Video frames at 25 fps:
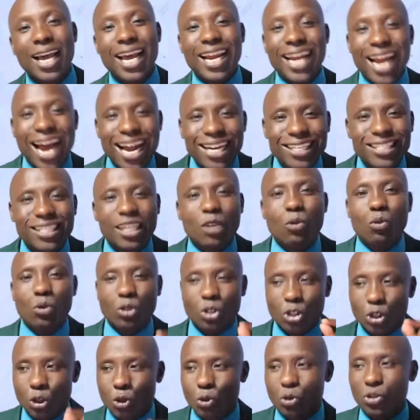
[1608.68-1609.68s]
And handshake
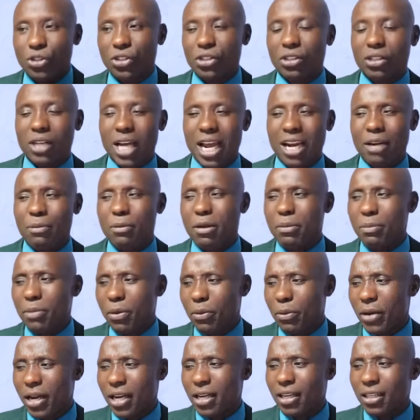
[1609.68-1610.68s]
was used. I
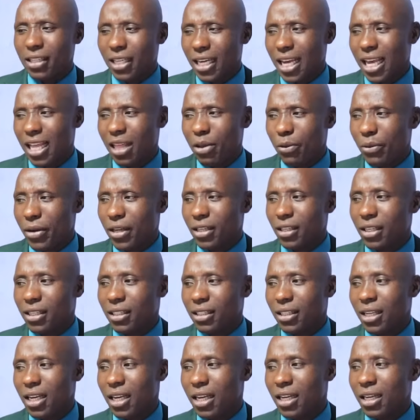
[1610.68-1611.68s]
remember when Tegedi went
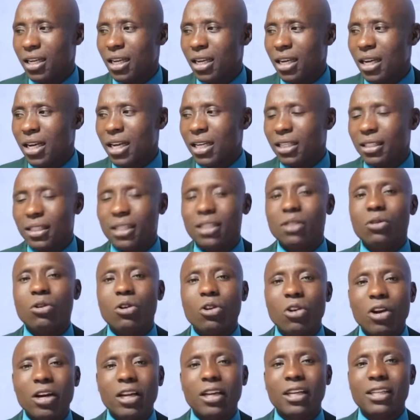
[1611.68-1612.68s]
and said, Sisi
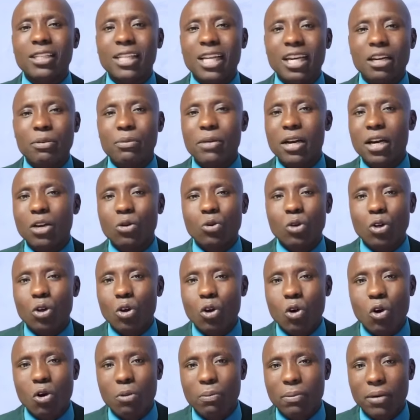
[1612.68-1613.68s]
tulioli kusalimena
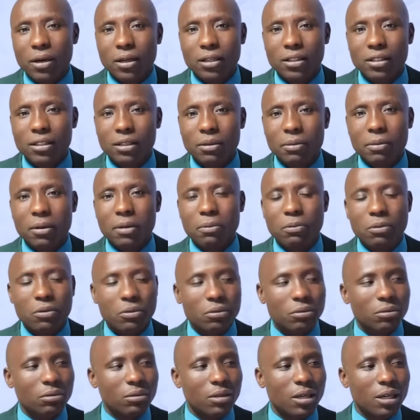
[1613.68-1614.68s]
tuliogopa.
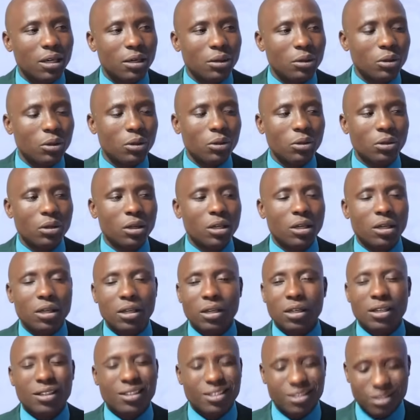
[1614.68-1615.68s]
Sababu,
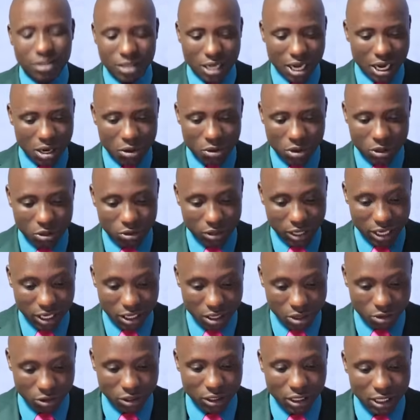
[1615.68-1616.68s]
I don't want to
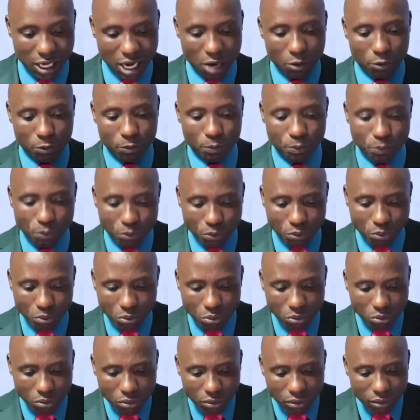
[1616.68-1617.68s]
get those. Now,
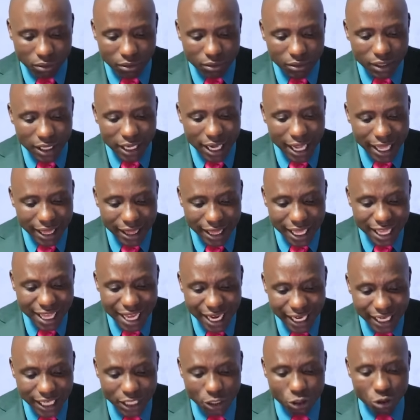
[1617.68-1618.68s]
the
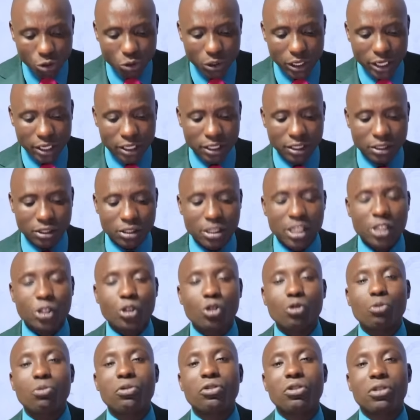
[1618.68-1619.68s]
other issue is the
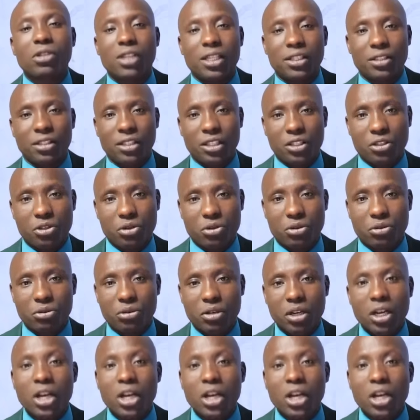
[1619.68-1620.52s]
smooth transition.